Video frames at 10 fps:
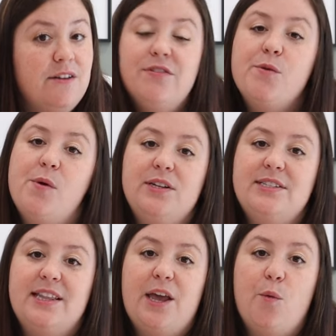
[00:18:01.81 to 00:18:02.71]
of the ones
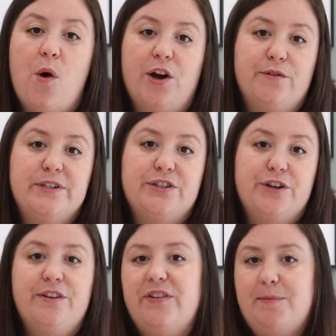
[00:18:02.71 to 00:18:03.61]
that they want to
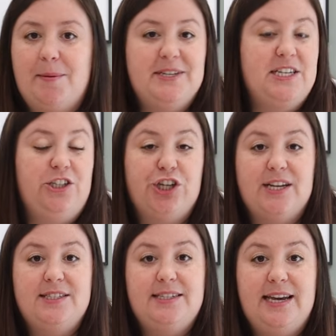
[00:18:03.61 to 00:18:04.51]
reserve and maybe
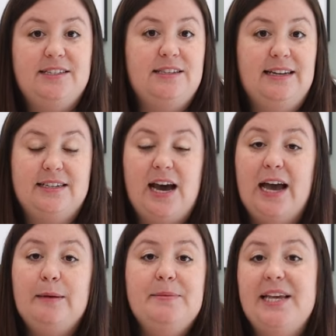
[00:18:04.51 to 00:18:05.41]
suggest dates and
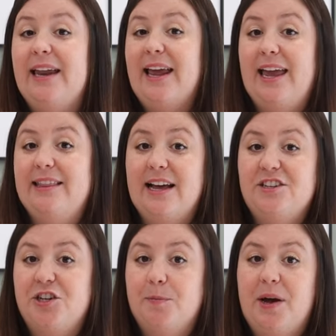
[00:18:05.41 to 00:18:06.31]
times and hand that
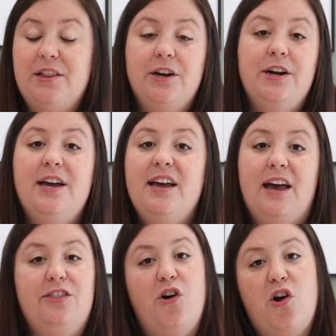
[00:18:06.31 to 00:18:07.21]
to your butler
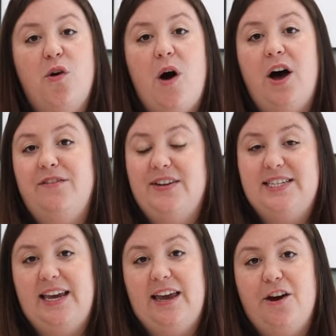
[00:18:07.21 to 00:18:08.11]
and they'll go off and
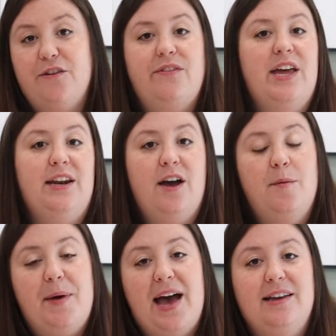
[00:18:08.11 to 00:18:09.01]
take care of it and
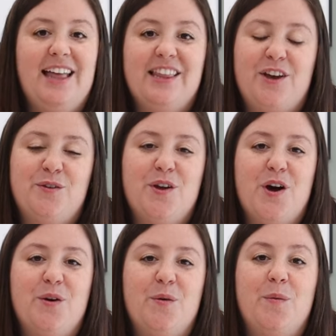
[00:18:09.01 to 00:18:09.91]
come back and let you
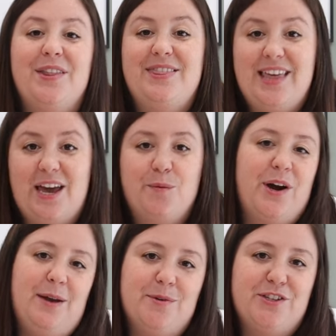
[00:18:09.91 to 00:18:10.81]
know what they were
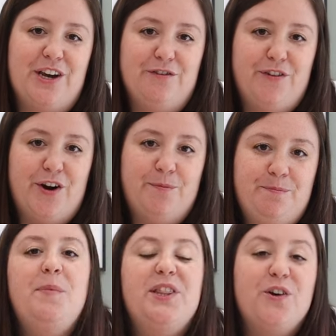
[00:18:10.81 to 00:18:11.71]
able to confirm.
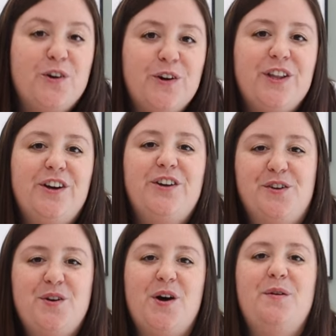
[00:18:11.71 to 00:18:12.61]
But the earlier
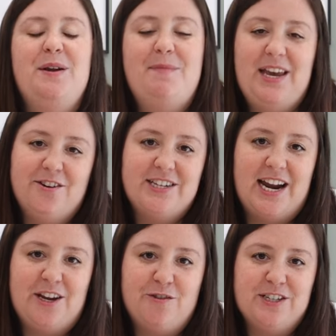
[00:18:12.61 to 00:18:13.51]
you go and make your
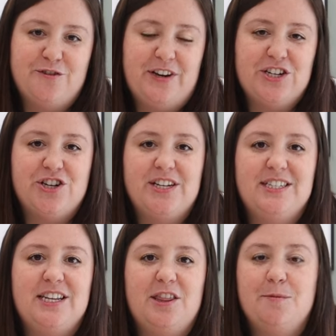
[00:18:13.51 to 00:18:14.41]
dining
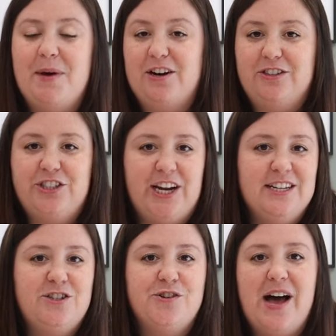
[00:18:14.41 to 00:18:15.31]
reservations, the better
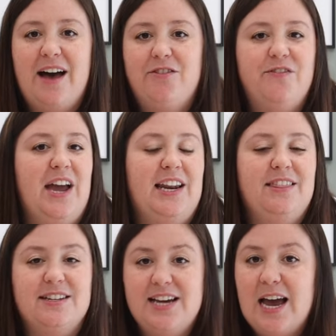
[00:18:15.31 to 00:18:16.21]
chance you'll have of
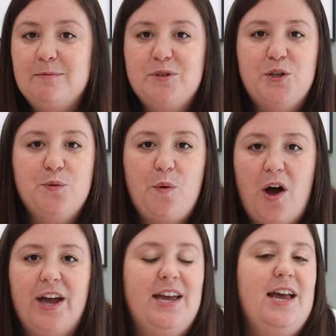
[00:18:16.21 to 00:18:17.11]
getting the times you
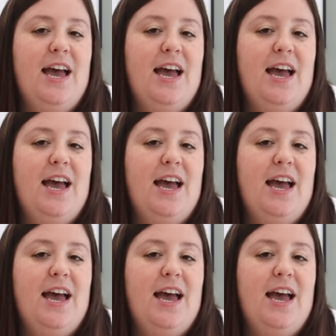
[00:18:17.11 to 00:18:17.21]
want